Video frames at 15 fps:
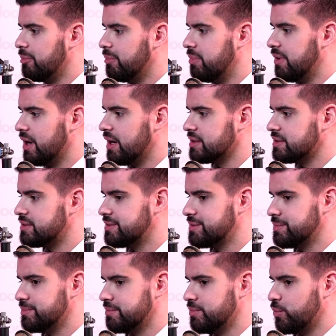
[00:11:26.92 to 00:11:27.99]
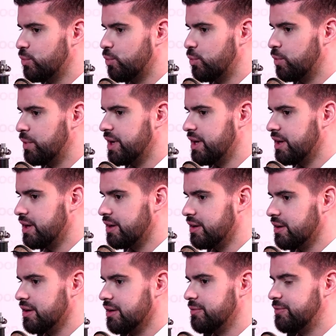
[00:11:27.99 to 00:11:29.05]
But we
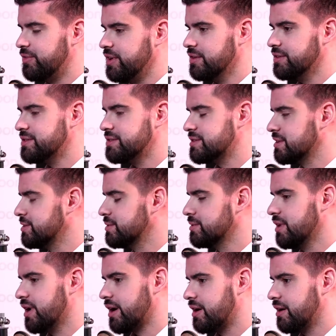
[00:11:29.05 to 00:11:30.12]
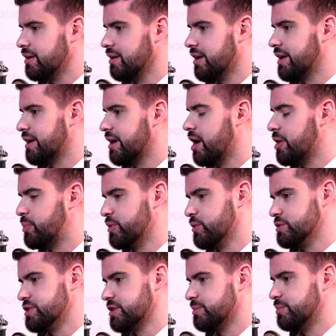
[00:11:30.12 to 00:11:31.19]
feel Saloon like our
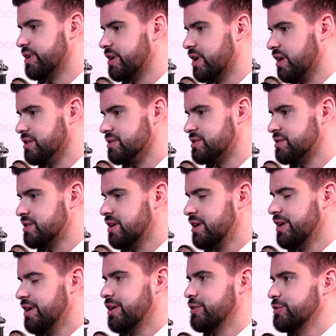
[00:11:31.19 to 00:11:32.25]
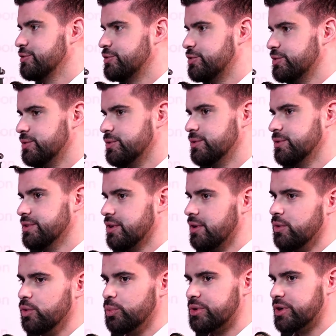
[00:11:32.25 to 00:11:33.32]
project, because through the
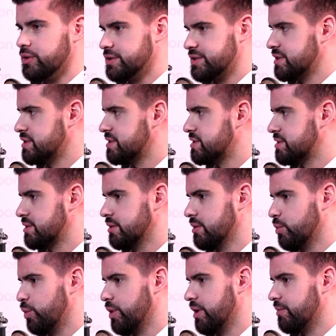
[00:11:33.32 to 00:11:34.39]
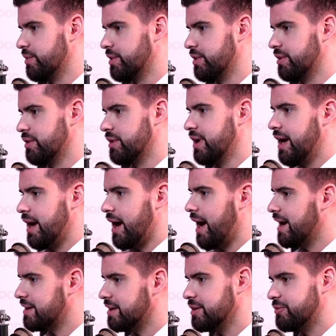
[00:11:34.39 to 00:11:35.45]
whole process we were
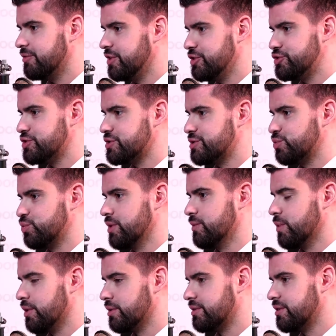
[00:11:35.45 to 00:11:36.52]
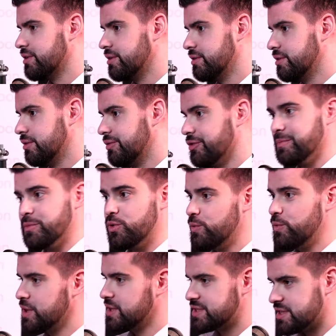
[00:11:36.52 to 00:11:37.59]
adding features we wanted,
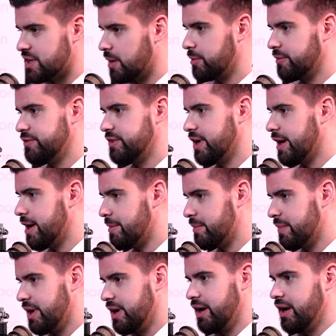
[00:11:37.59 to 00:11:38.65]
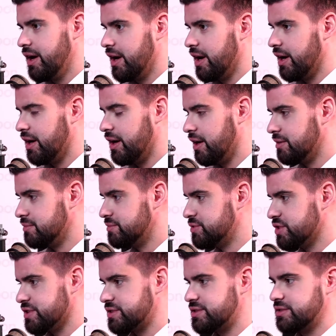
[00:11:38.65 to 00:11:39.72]
removing some of them,
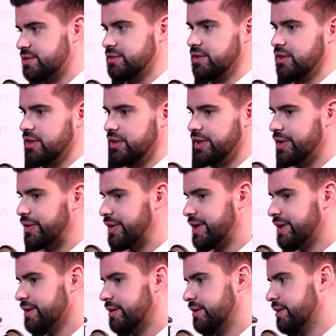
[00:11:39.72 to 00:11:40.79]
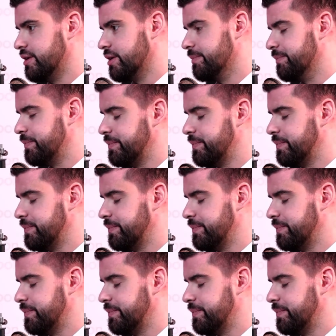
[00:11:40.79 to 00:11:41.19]
just hearing the